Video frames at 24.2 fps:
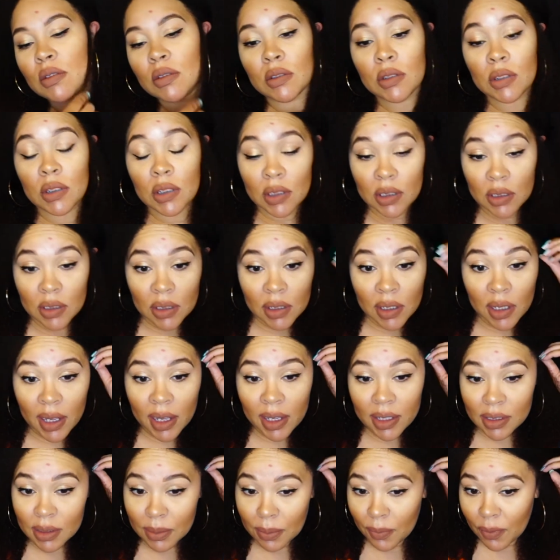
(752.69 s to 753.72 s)
Just
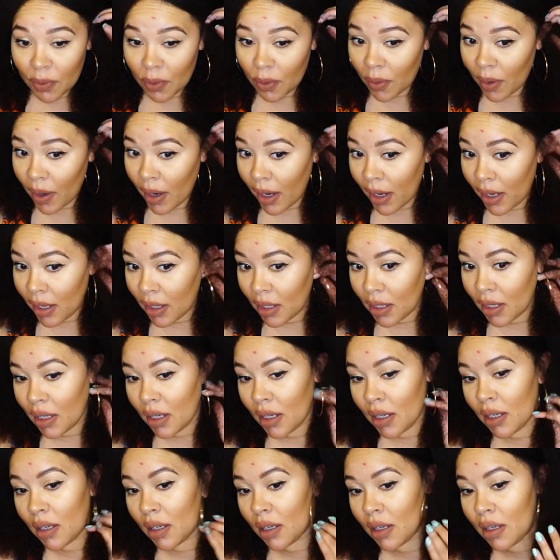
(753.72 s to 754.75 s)
add some
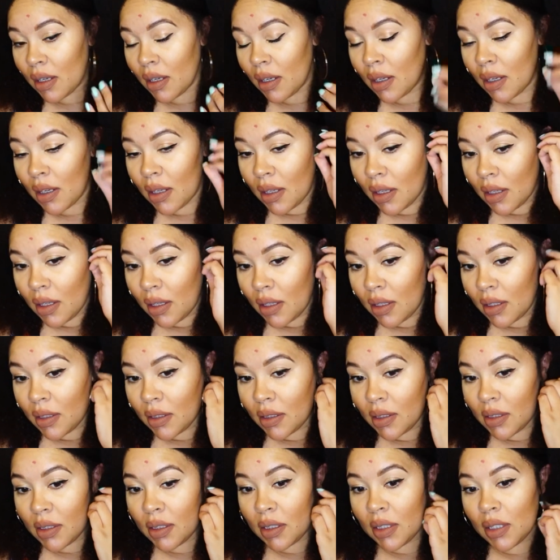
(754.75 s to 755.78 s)
variety.
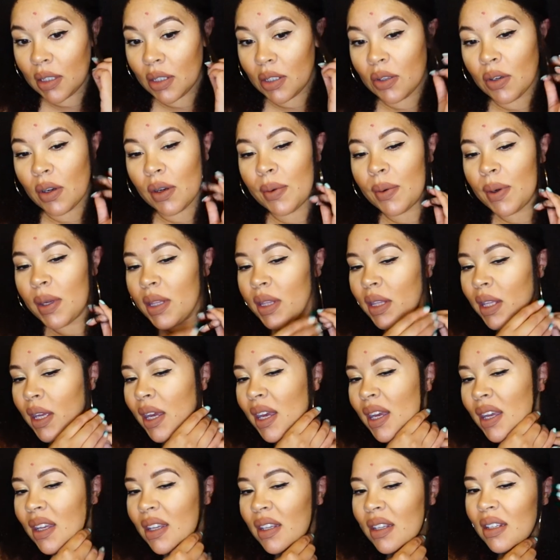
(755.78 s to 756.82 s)
Let's see, do I want
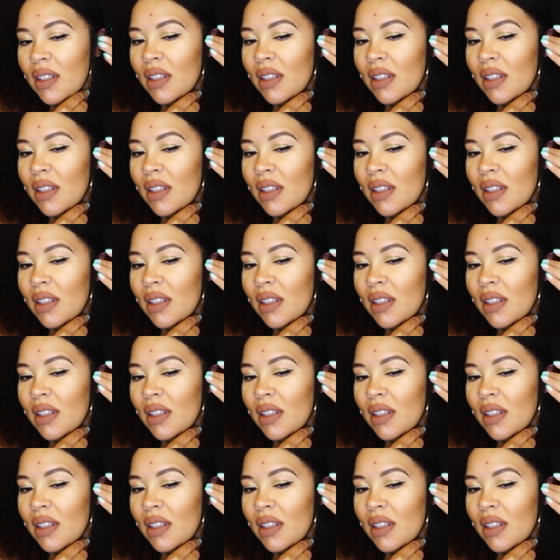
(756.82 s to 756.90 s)
that?